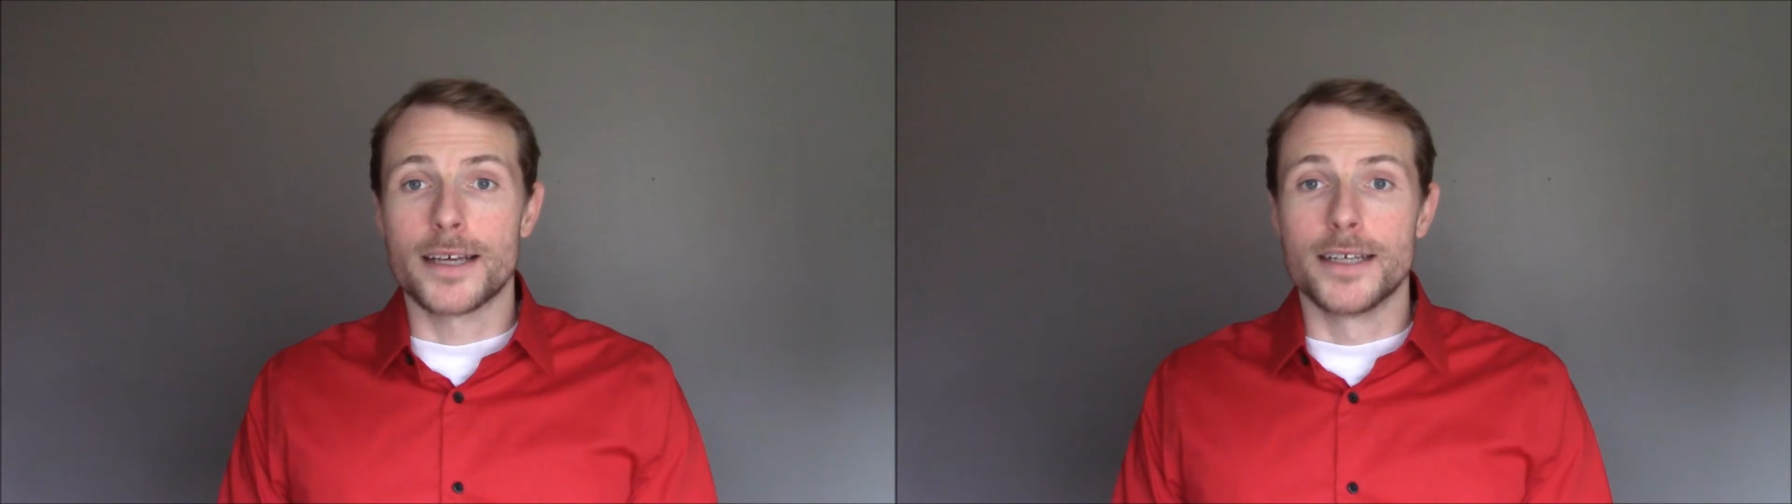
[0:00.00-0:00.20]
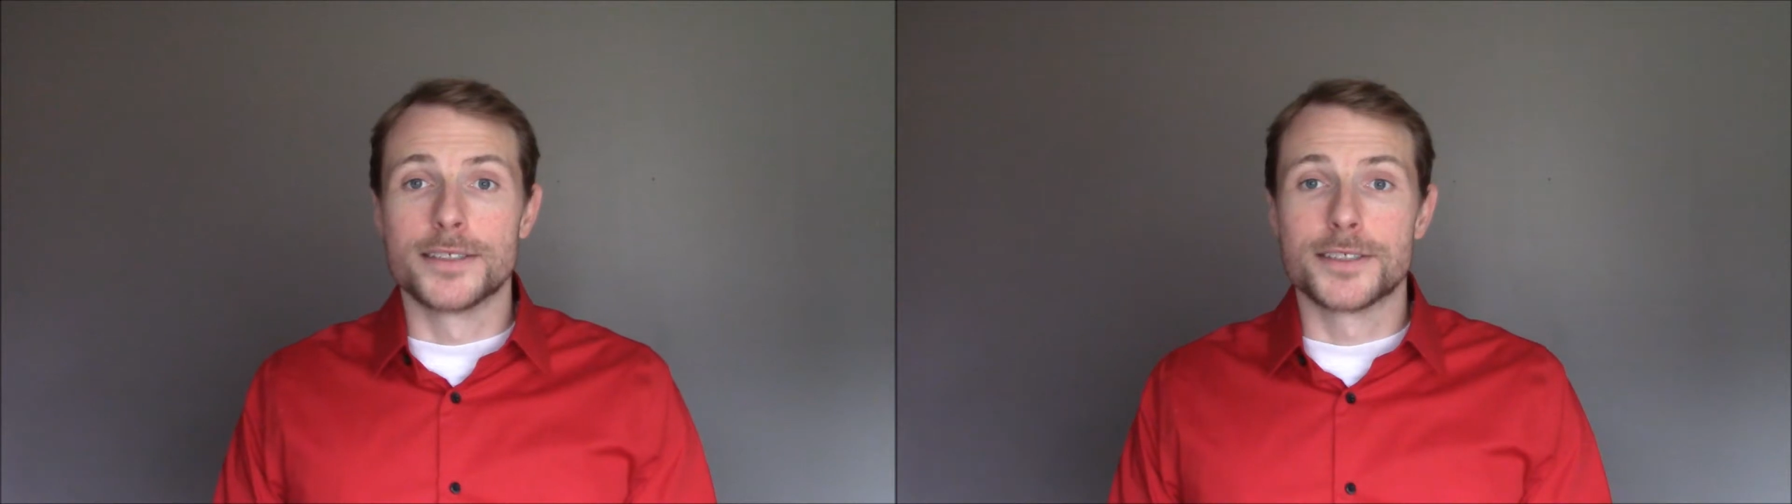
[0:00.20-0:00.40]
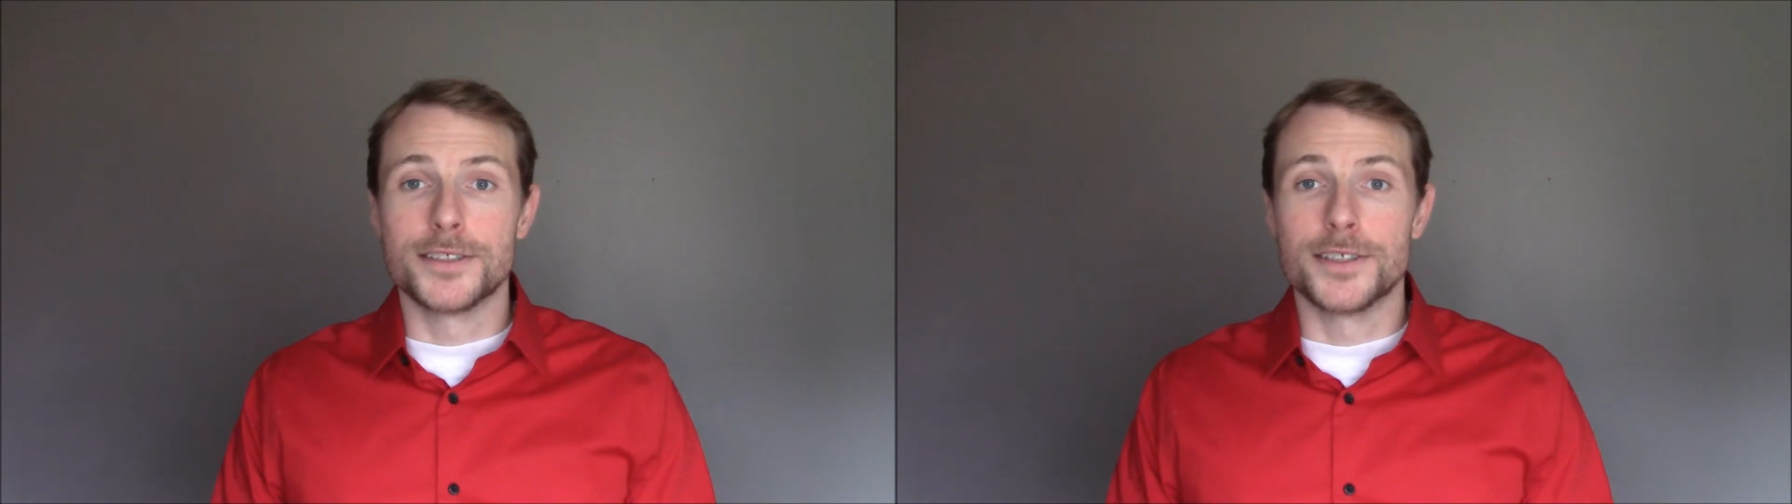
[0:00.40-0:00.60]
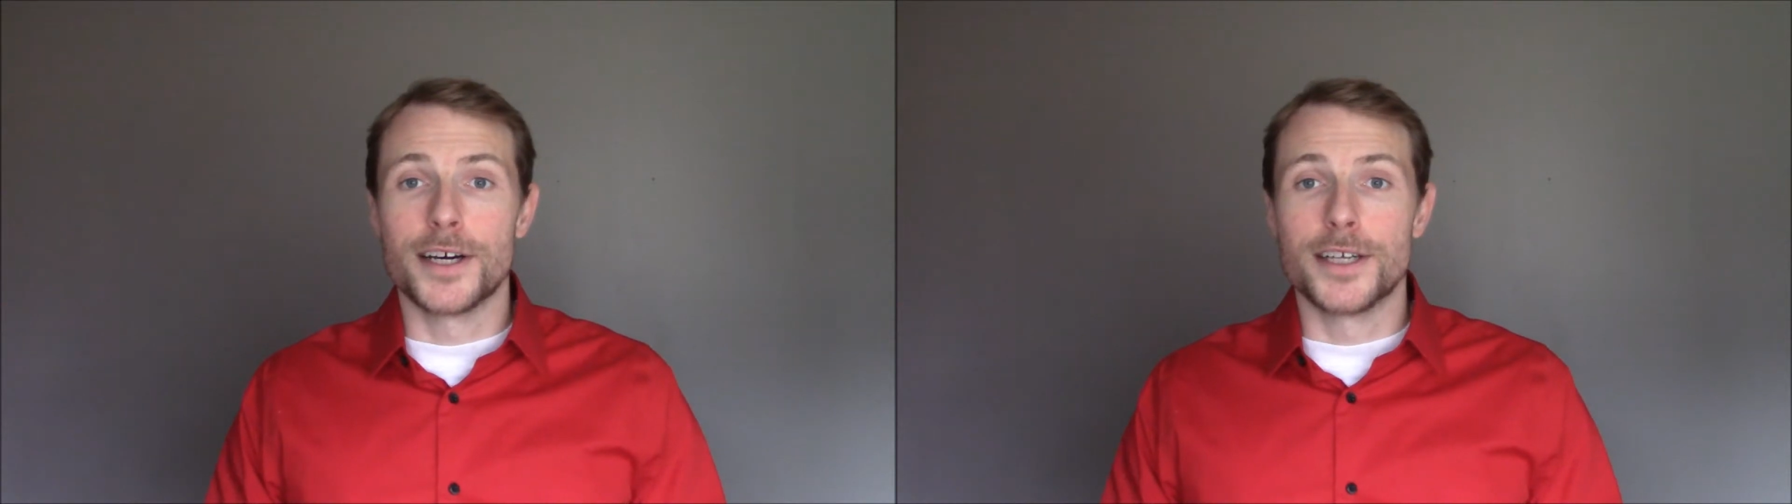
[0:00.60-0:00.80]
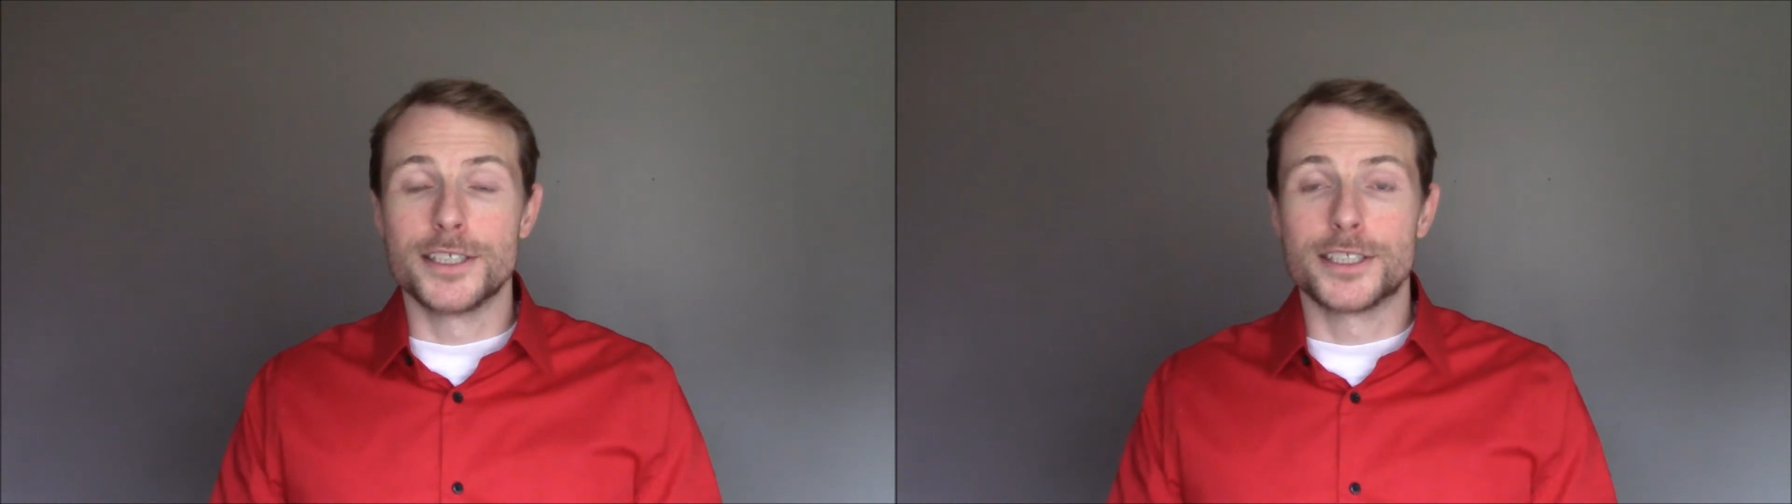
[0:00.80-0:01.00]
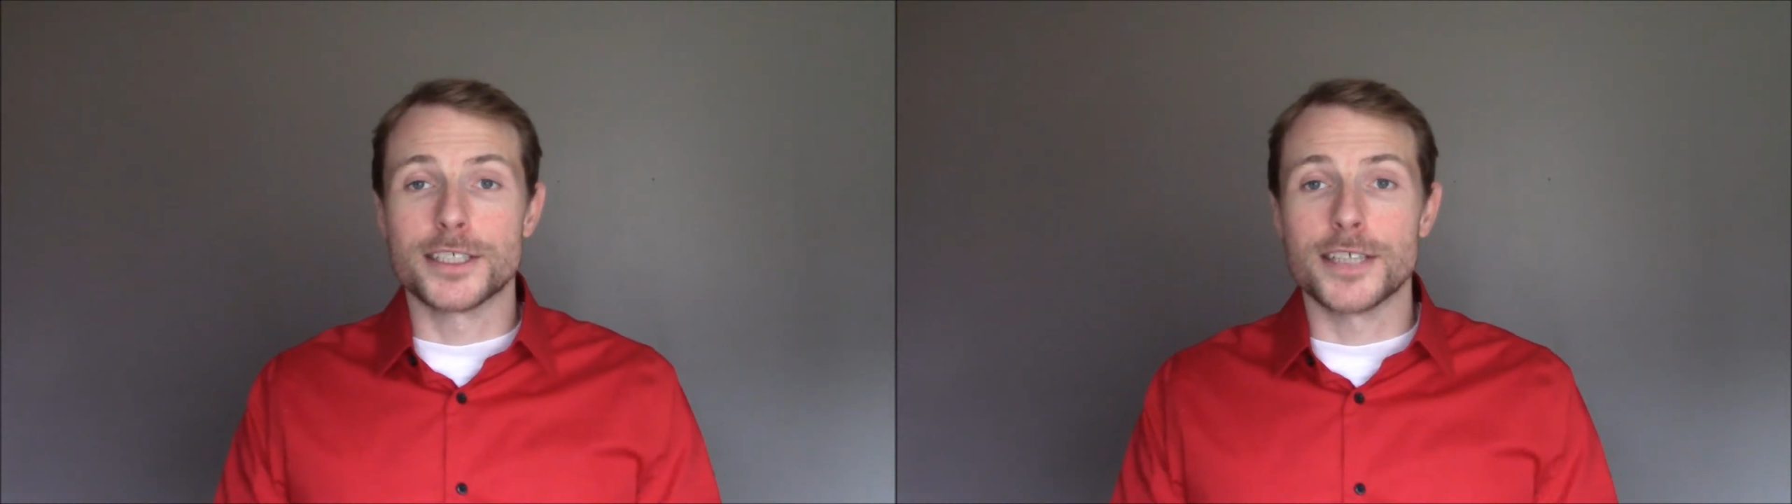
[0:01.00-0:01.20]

Because just